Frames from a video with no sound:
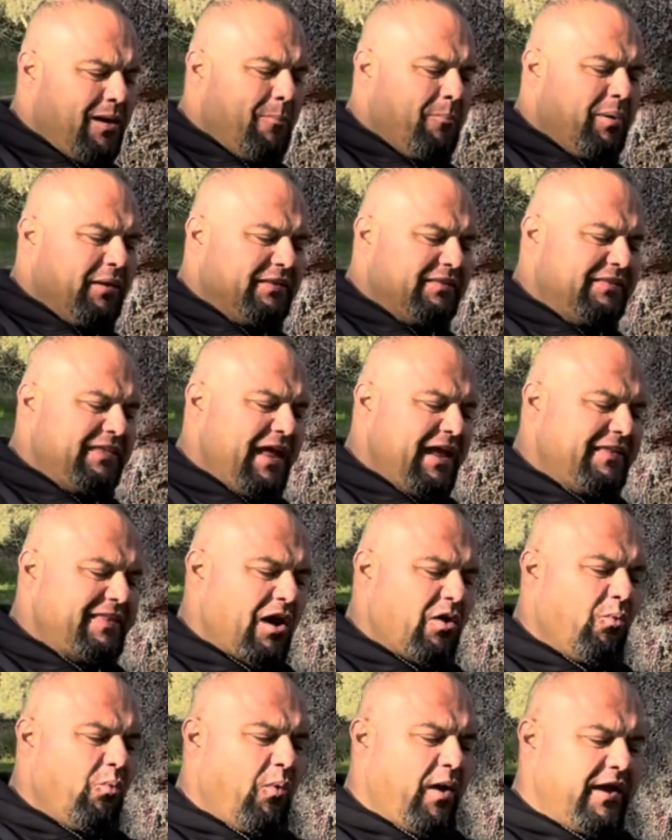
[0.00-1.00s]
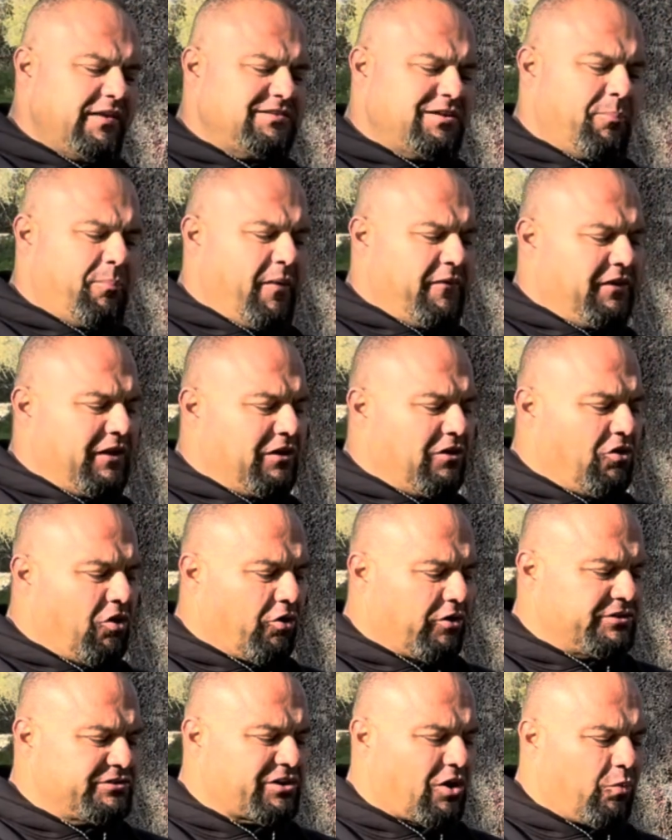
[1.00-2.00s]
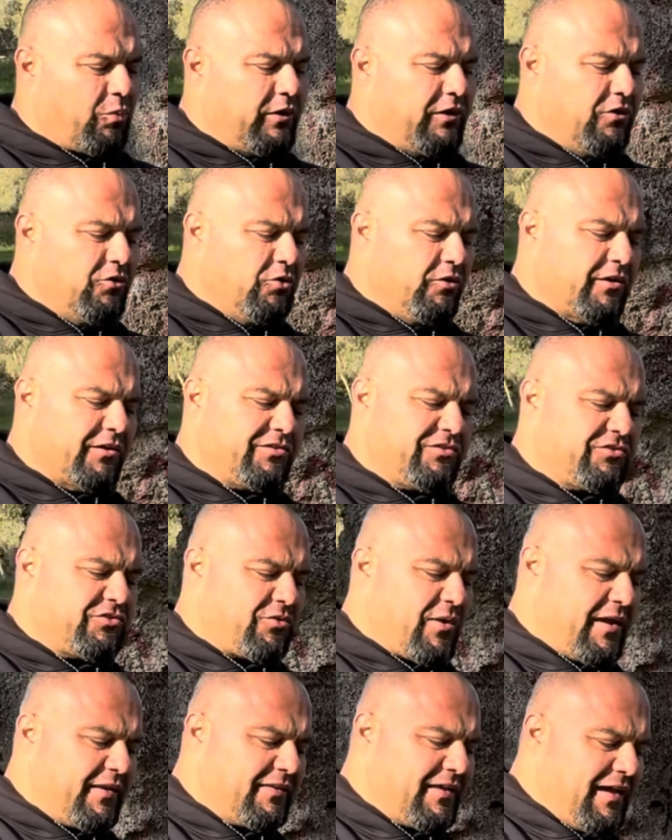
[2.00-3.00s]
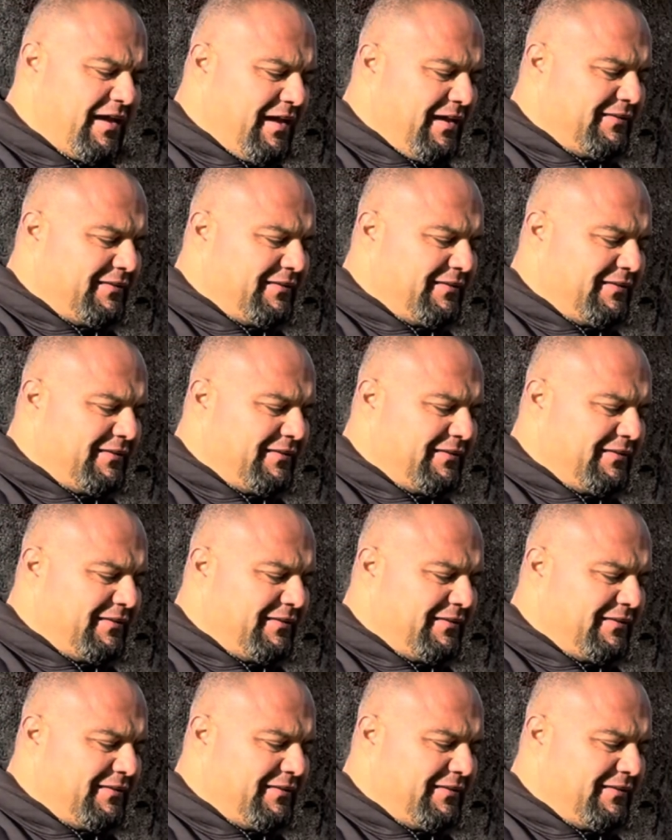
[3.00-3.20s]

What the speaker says: but they that wait upon the Lord shall renew their strength.